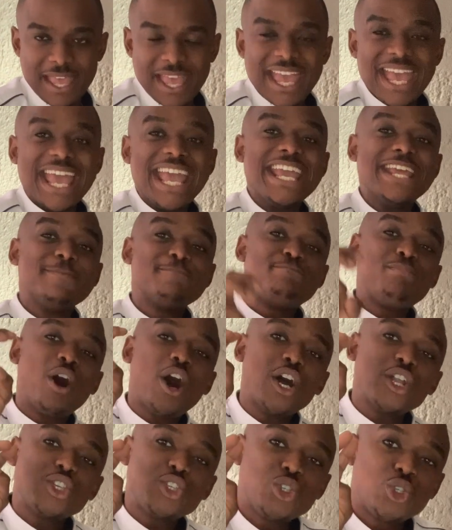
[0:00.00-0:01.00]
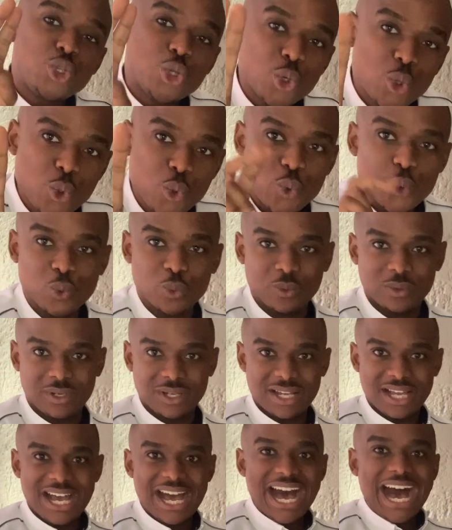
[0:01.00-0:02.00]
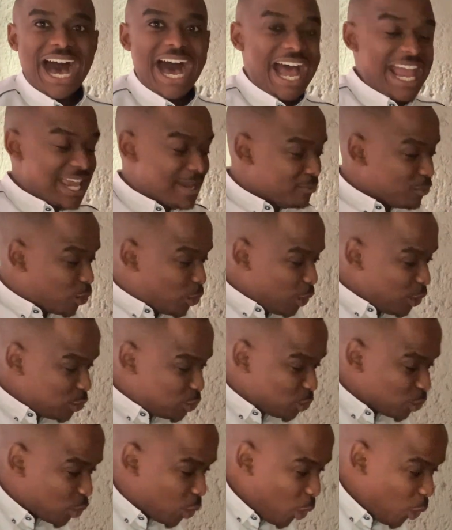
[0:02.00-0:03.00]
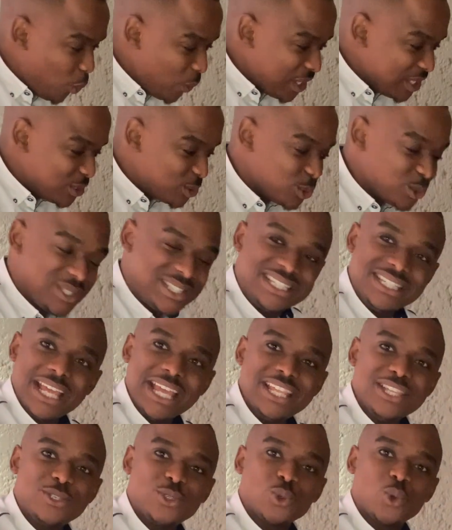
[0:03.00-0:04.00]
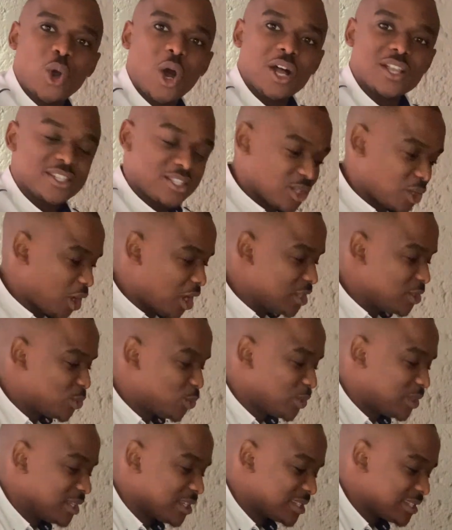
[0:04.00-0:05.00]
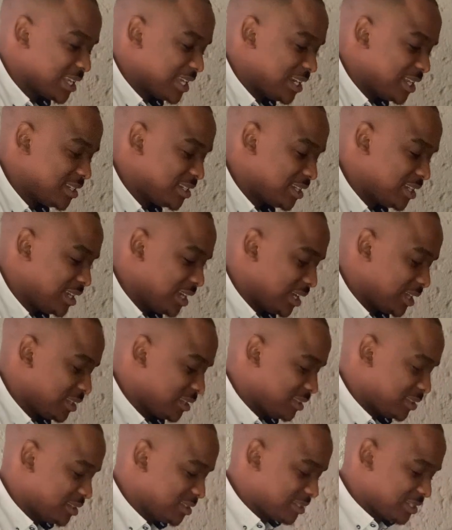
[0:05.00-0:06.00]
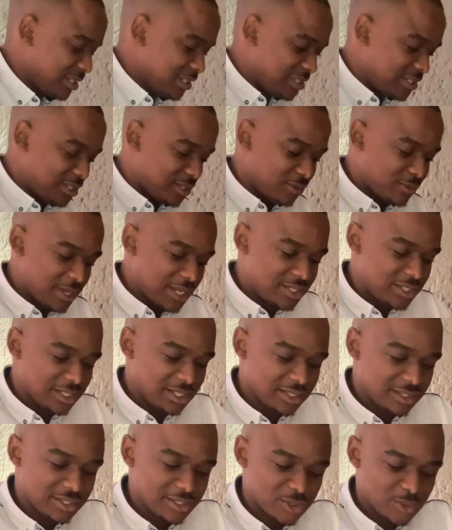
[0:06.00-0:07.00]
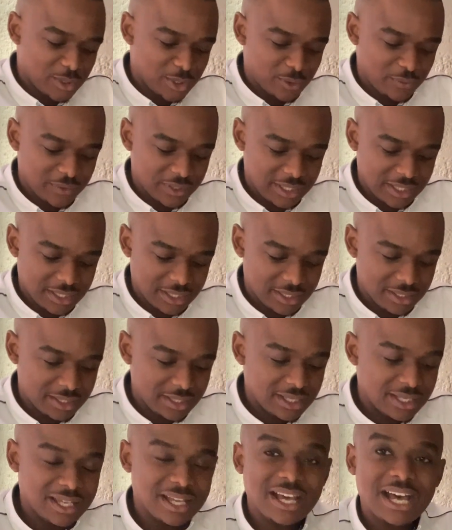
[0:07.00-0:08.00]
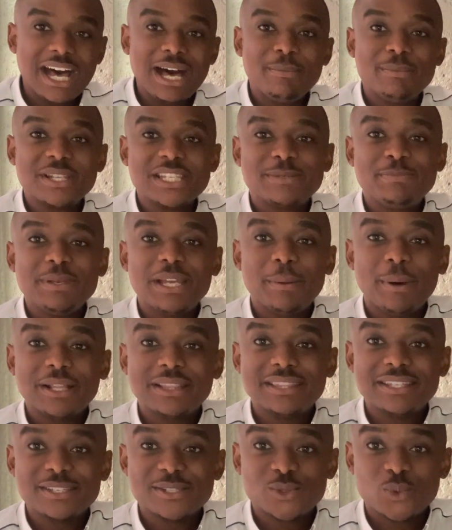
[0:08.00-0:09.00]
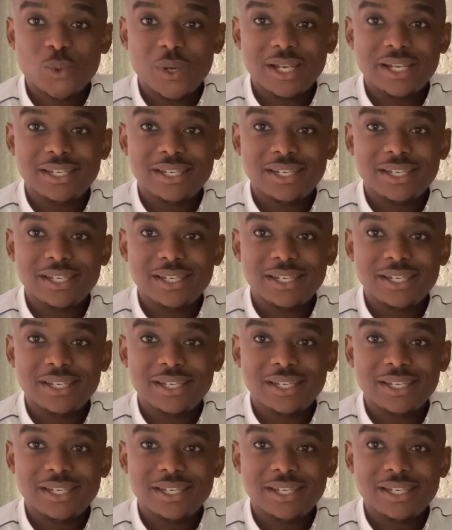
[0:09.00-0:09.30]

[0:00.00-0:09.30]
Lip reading: In part 2, I am going to go into this energy here. This energy right here. This one over here. I'm going to speak about this one.